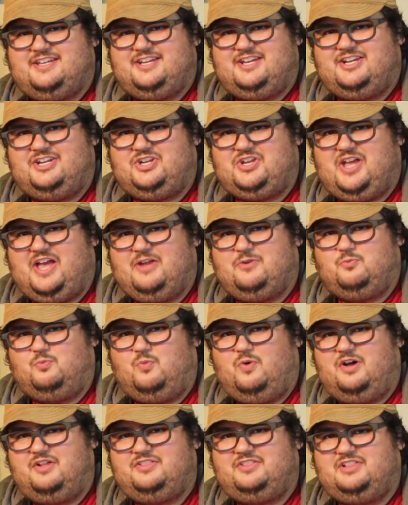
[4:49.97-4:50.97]
and he had
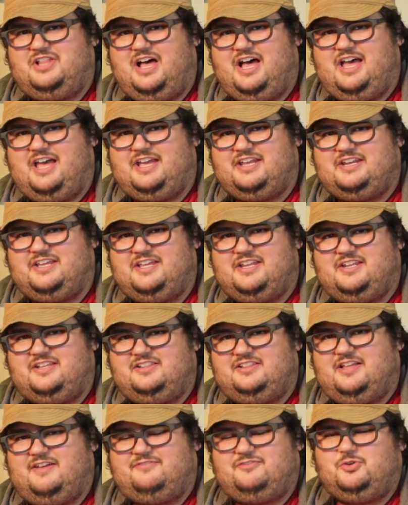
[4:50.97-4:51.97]
one line and it
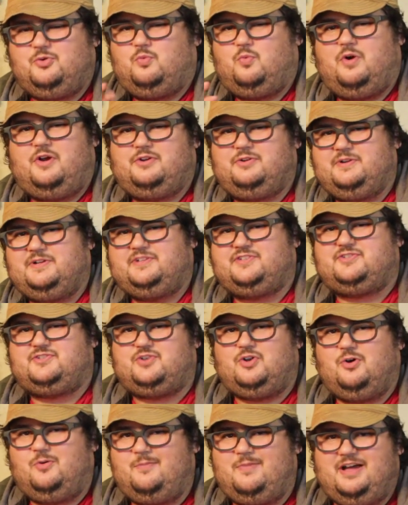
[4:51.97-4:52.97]
left you wondering
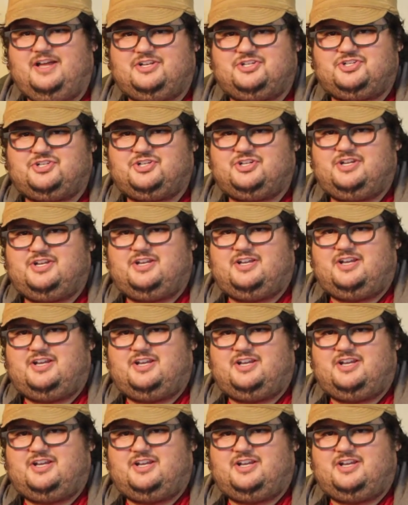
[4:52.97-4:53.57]
so much